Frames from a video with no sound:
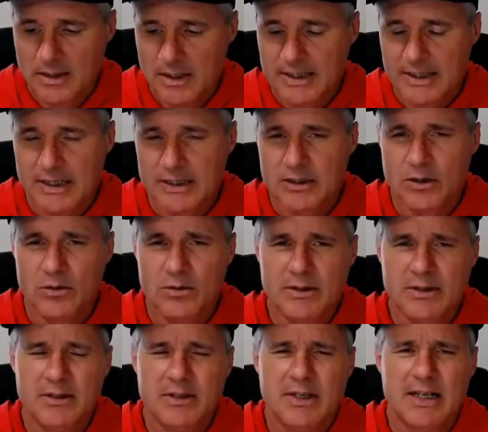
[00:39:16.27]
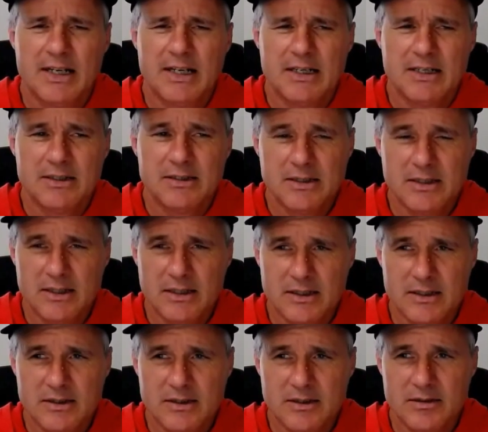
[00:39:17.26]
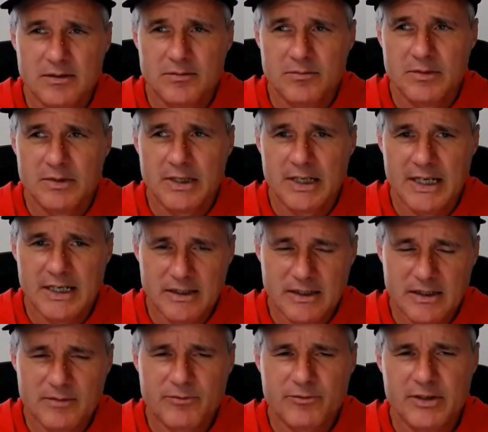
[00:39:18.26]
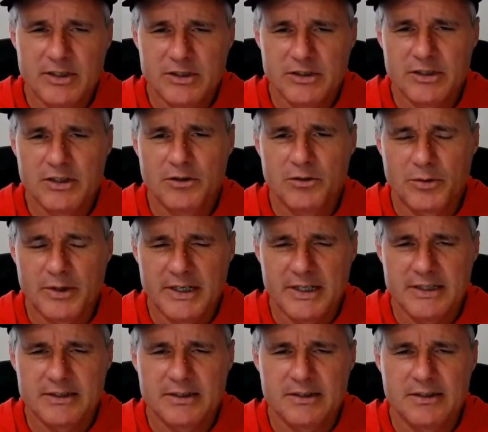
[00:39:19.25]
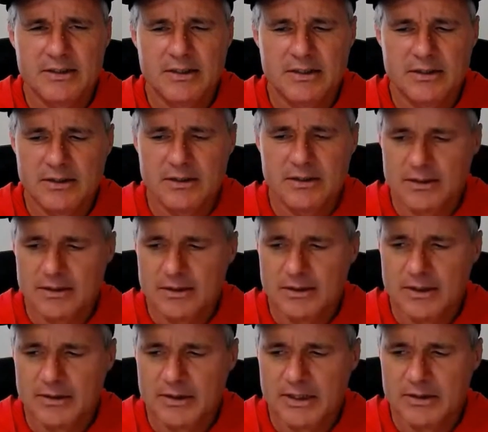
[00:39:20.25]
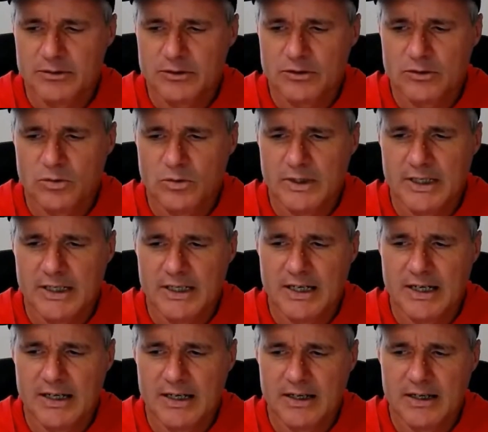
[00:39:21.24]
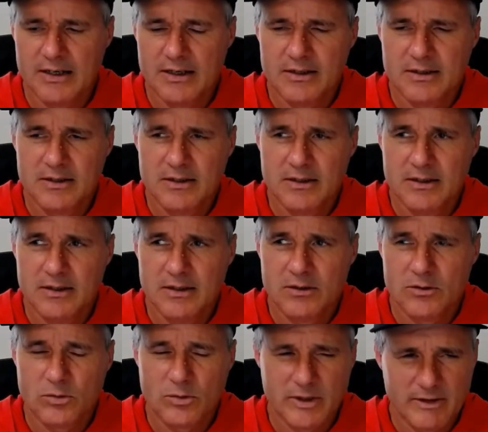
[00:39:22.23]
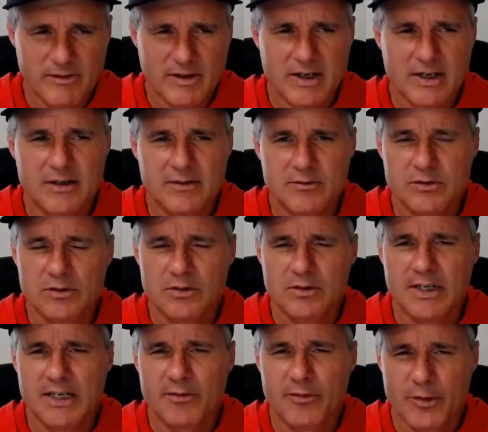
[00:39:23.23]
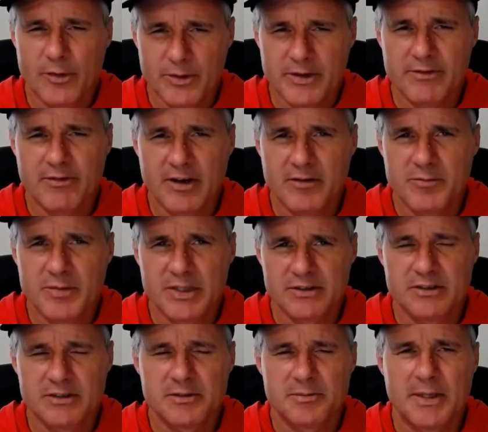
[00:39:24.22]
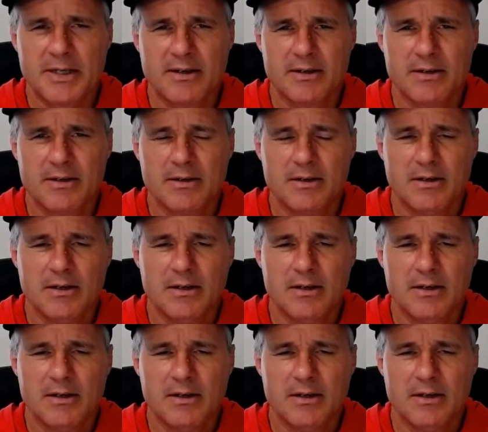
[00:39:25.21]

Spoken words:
got going and ended up finishing the race. I think it was 29:25. So I had 35 minutes to spare.